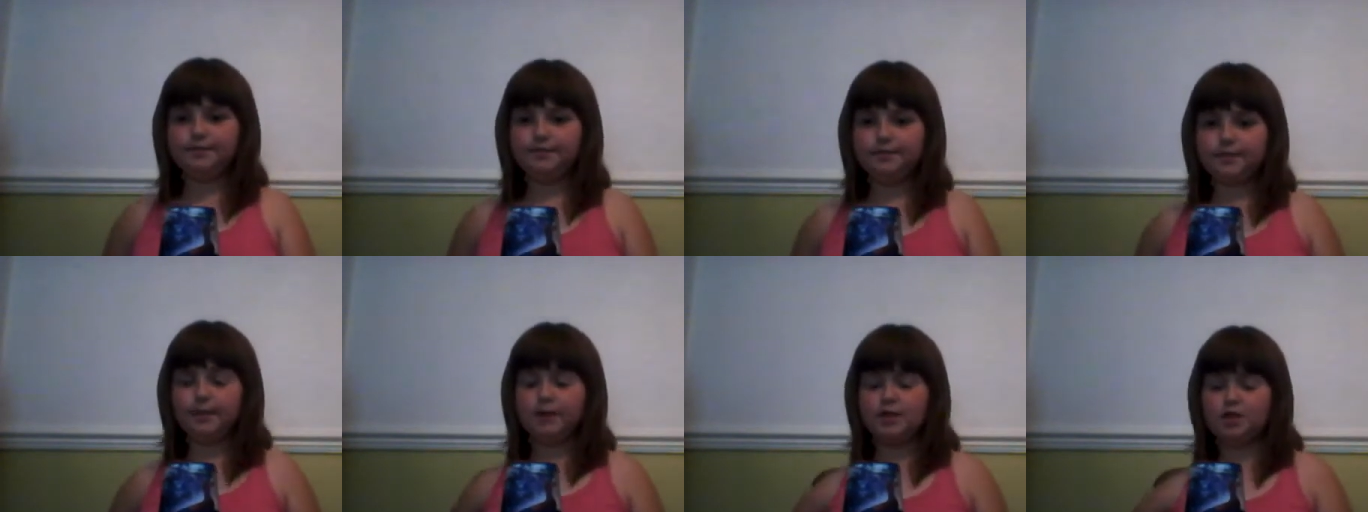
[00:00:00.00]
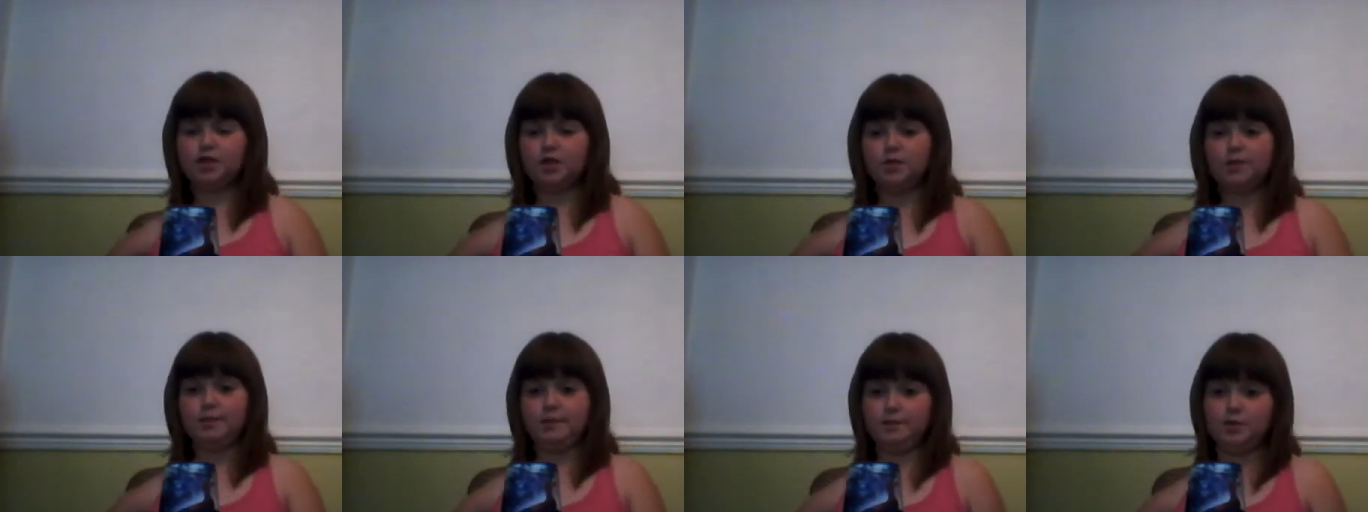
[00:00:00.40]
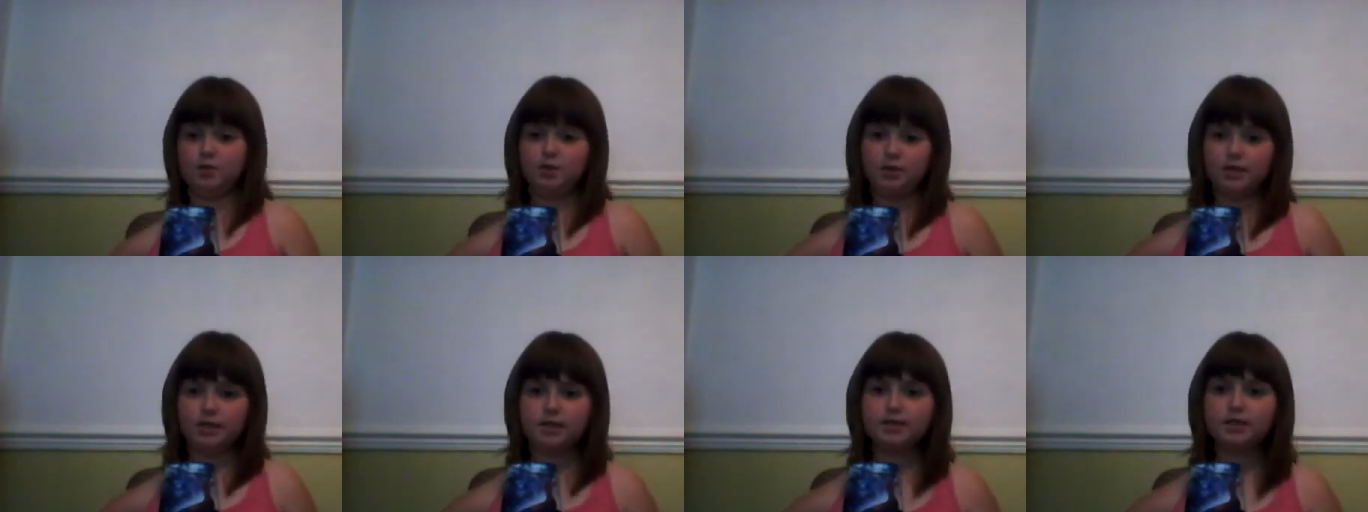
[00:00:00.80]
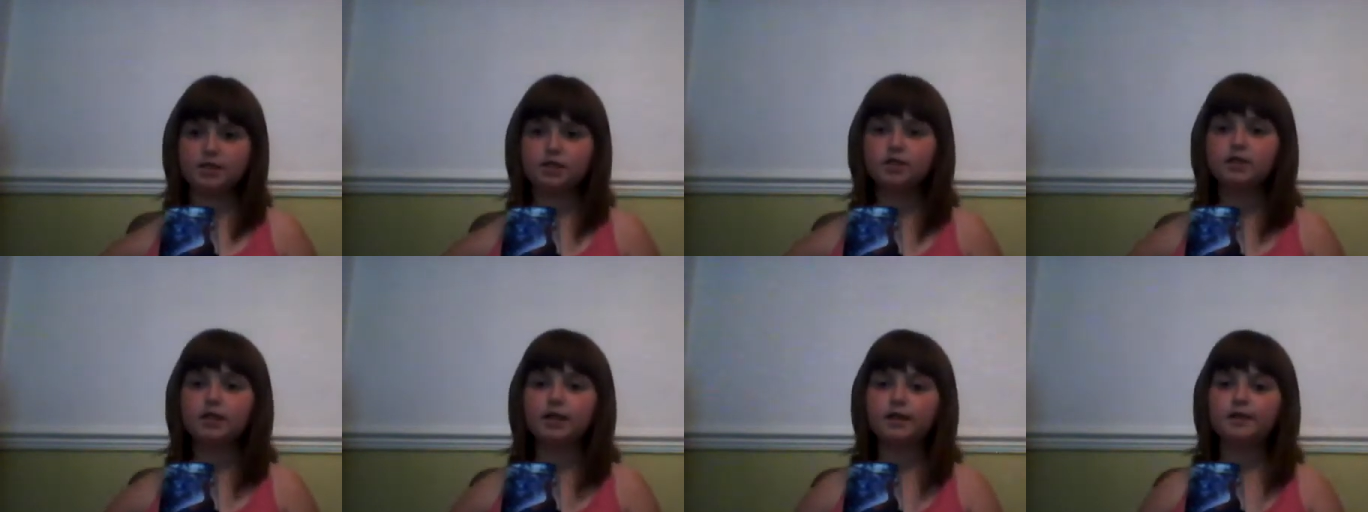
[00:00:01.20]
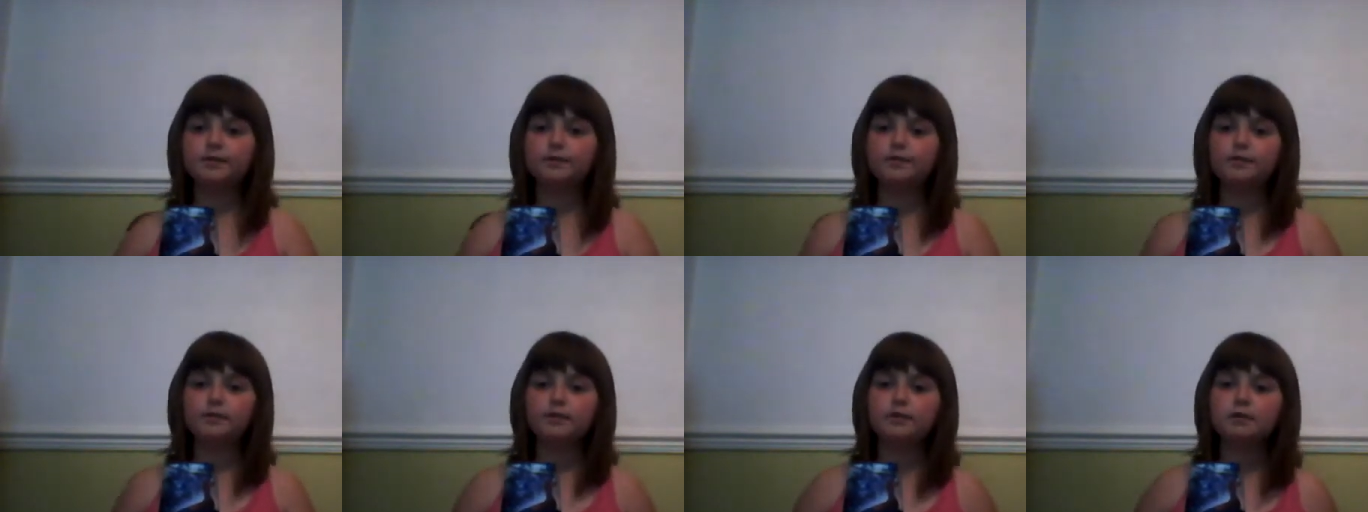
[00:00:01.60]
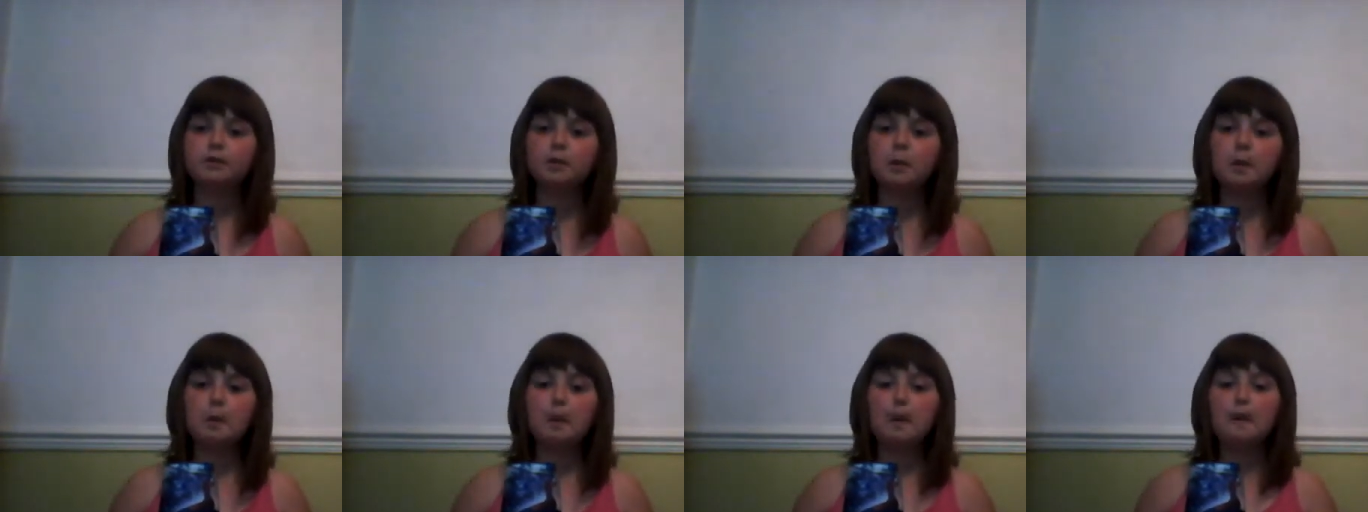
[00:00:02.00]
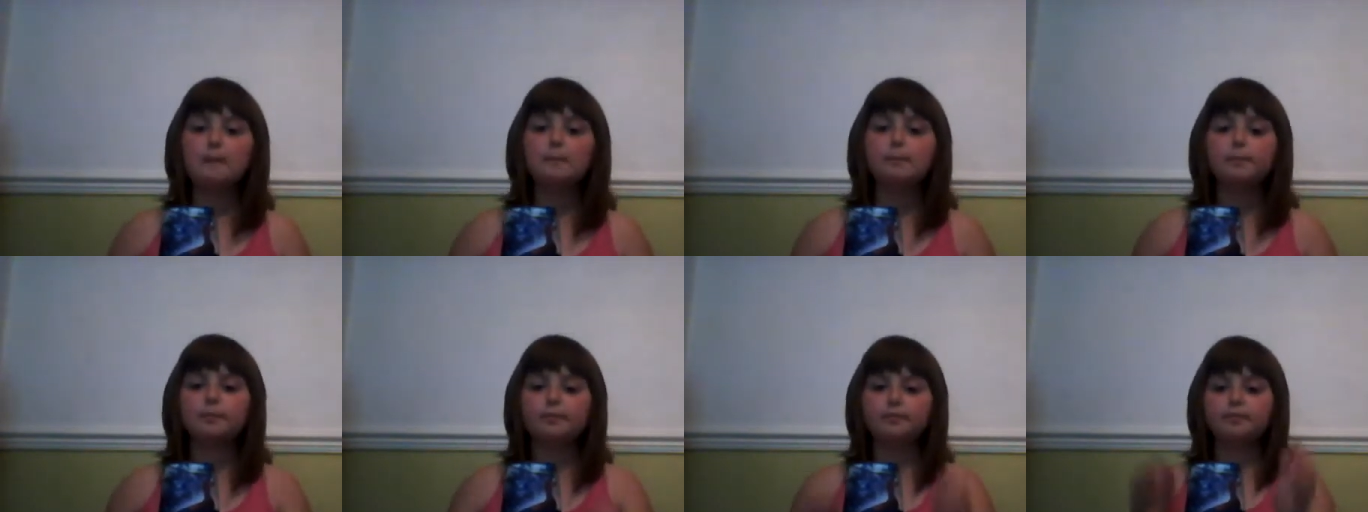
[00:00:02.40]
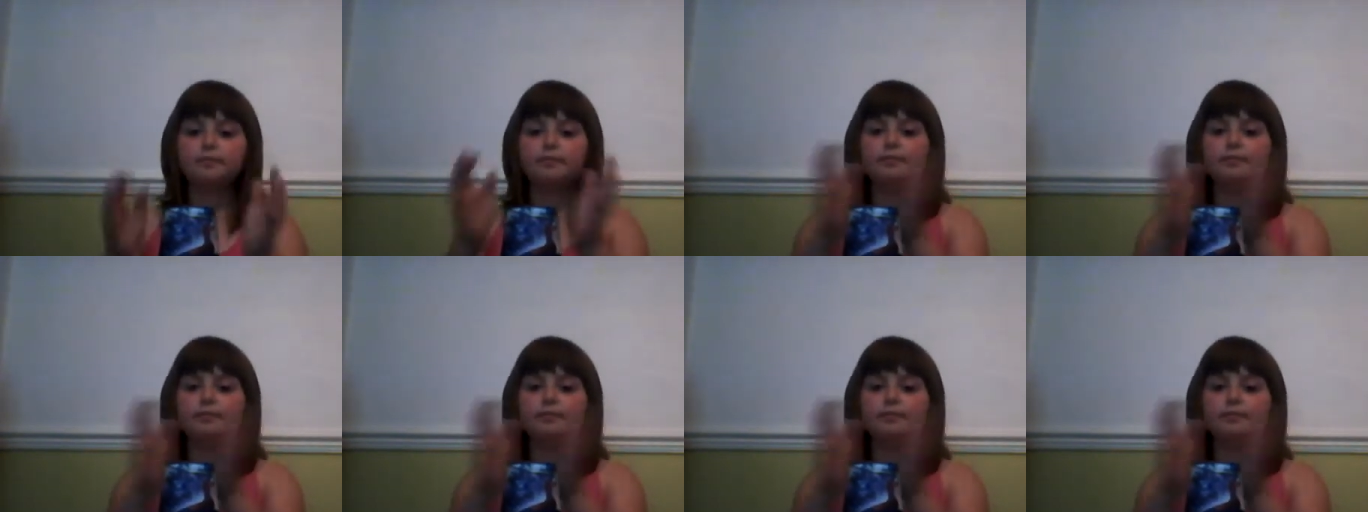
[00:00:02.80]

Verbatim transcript: I'm gonna stop in between as I just